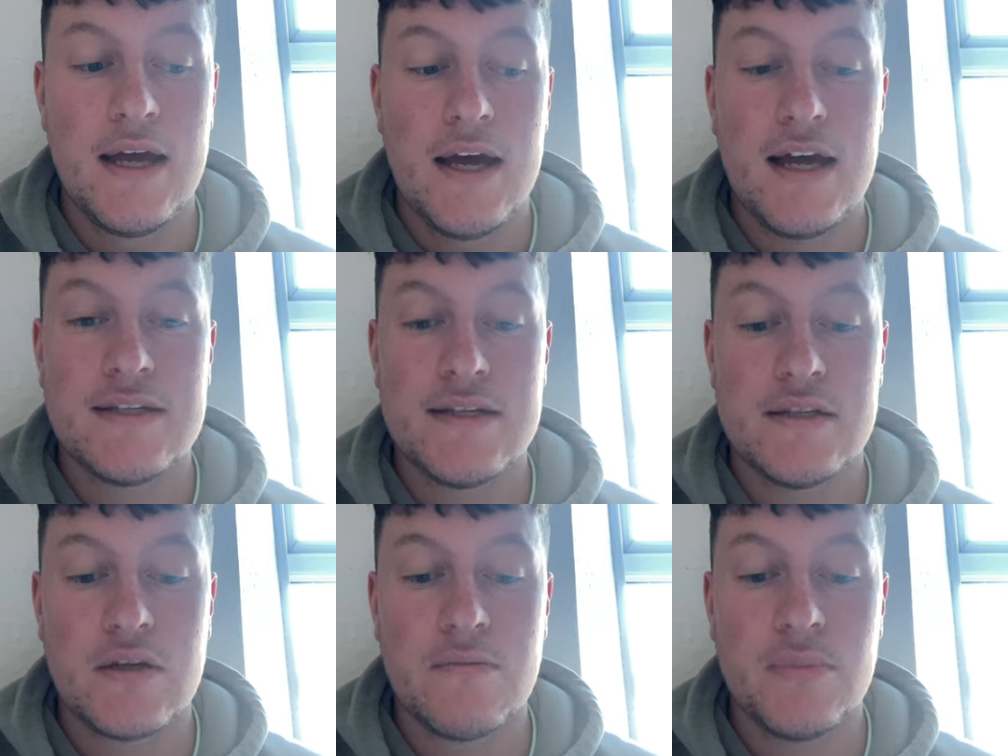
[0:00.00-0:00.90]
as it is a
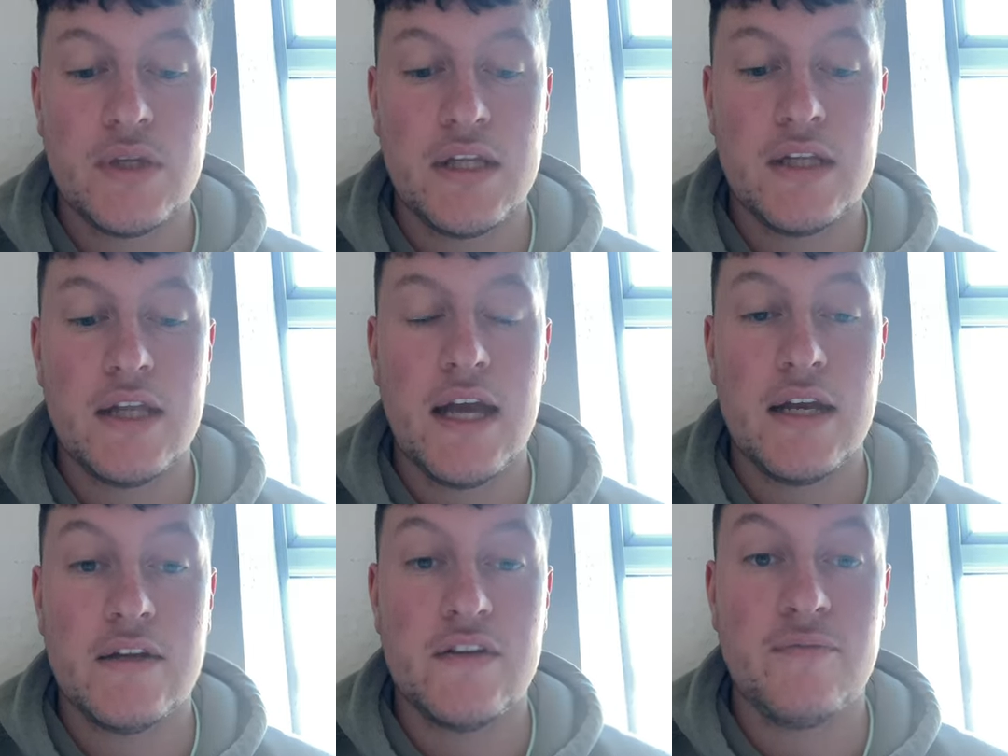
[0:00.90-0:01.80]
completely
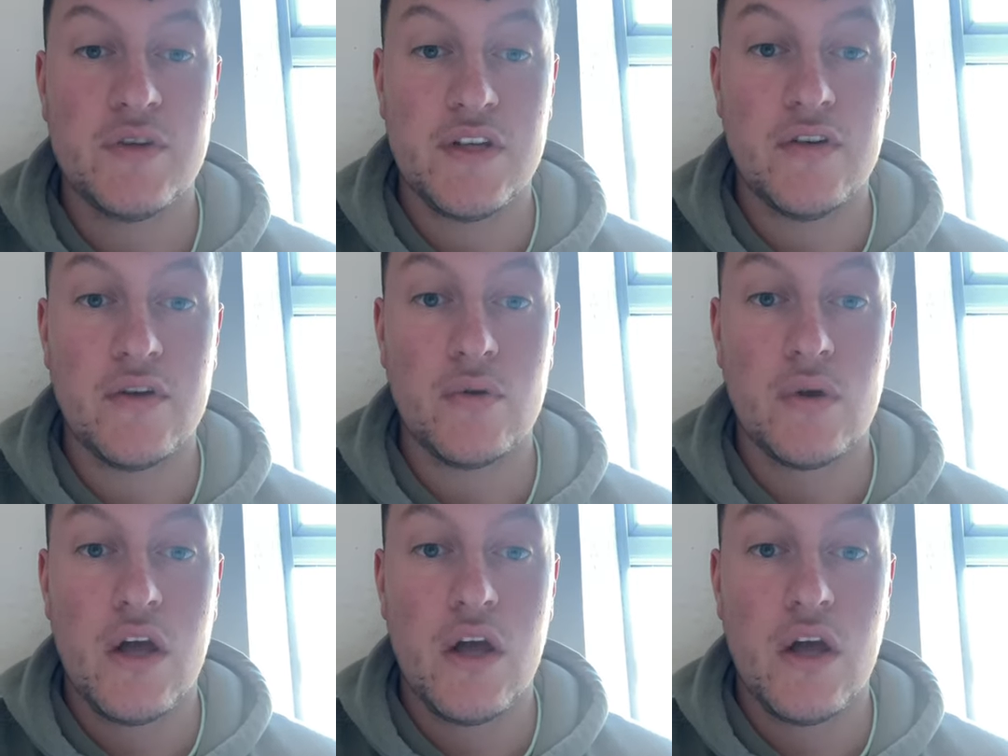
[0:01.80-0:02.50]
innovative material